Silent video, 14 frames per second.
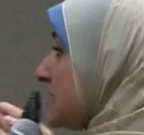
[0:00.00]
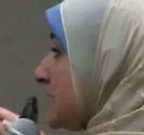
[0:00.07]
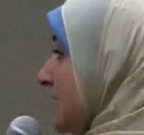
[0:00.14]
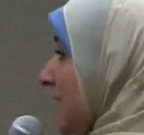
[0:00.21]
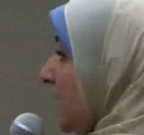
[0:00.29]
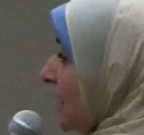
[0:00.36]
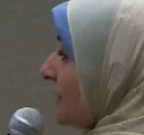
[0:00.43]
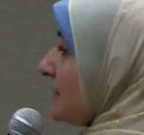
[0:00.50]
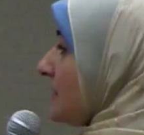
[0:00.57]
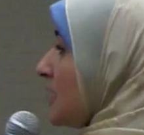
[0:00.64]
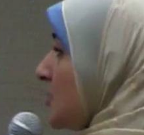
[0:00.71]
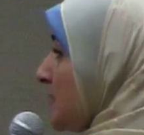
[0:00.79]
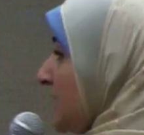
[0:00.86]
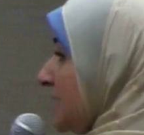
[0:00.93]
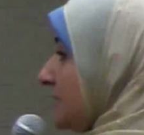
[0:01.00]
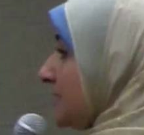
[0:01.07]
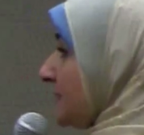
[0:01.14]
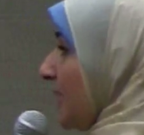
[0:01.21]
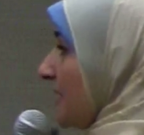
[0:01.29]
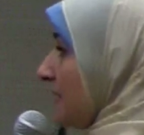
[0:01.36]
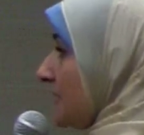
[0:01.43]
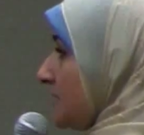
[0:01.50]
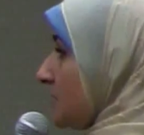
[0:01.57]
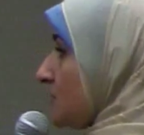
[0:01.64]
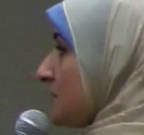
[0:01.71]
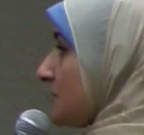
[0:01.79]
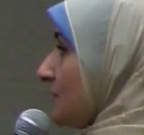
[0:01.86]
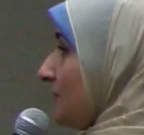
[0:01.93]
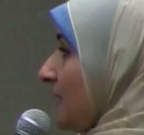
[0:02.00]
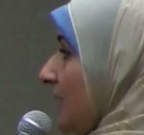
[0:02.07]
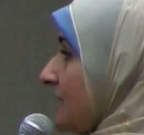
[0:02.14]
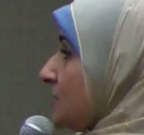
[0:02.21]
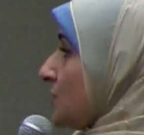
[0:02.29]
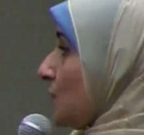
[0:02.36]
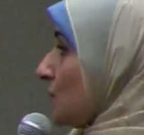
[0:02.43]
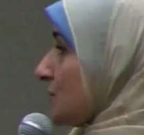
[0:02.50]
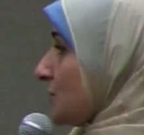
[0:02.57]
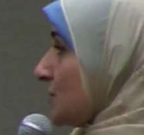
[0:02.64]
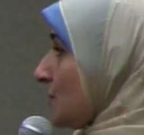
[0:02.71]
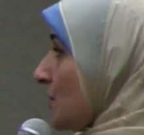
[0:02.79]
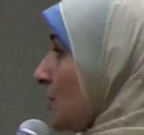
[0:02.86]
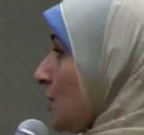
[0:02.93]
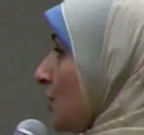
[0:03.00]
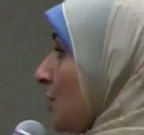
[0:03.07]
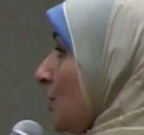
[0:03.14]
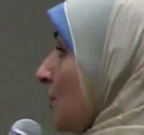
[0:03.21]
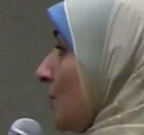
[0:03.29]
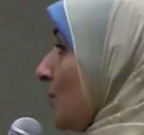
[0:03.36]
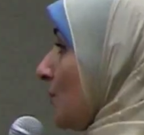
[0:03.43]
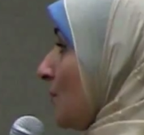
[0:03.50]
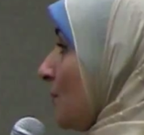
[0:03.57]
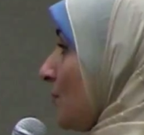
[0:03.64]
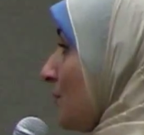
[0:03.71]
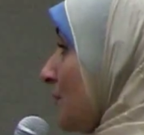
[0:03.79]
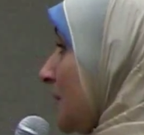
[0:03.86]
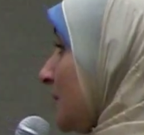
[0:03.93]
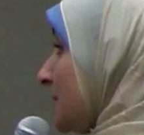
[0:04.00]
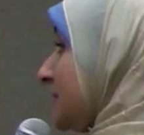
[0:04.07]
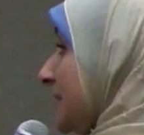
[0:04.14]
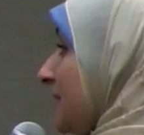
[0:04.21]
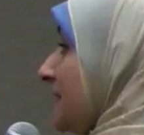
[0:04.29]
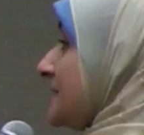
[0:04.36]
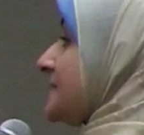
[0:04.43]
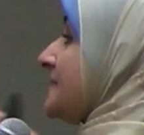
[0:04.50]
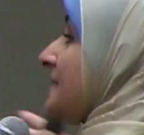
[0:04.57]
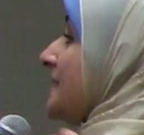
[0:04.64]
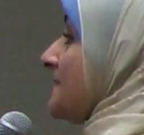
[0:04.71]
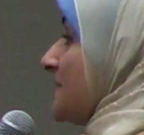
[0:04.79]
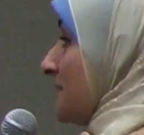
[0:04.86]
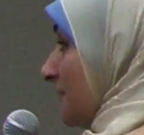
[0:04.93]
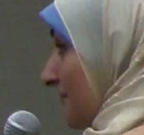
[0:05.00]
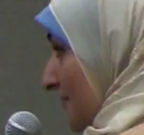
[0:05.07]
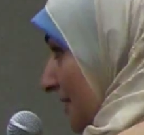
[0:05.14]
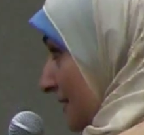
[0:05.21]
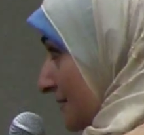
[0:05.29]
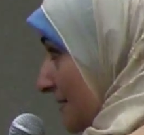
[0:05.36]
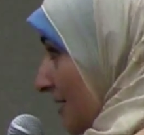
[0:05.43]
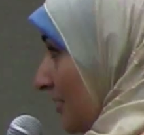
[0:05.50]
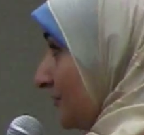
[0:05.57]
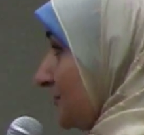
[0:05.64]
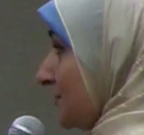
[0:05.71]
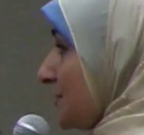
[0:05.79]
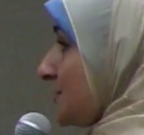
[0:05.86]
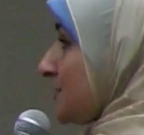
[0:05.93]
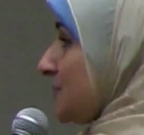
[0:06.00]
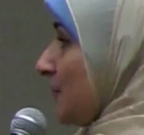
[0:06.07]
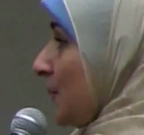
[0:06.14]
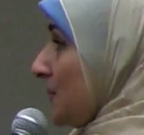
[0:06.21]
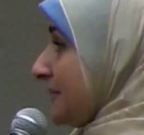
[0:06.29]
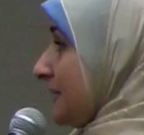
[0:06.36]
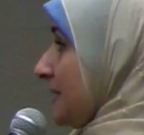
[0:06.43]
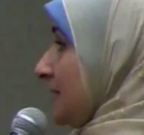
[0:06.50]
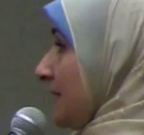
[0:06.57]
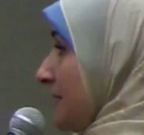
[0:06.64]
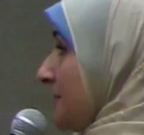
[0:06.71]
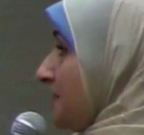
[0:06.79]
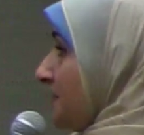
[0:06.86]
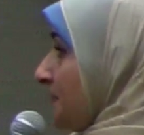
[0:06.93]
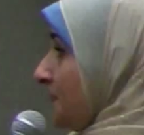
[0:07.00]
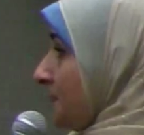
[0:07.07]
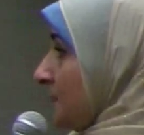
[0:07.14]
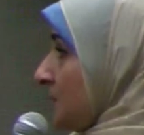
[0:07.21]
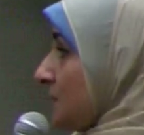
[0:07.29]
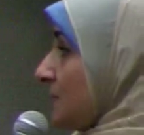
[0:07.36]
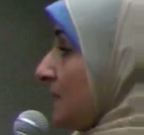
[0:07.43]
seconds illuminated by the use of light source, we would get the same effect after exposing them to